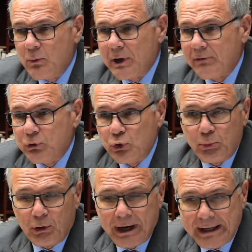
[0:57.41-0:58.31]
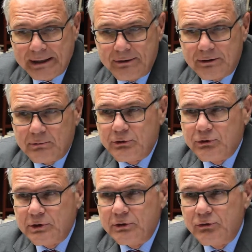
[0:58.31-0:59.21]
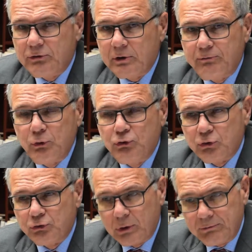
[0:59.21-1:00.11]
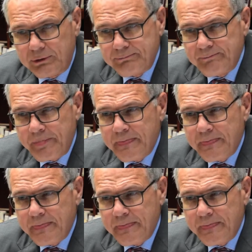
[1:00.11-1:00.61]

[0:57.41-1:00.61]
we have a new brand, which is uh, future driven,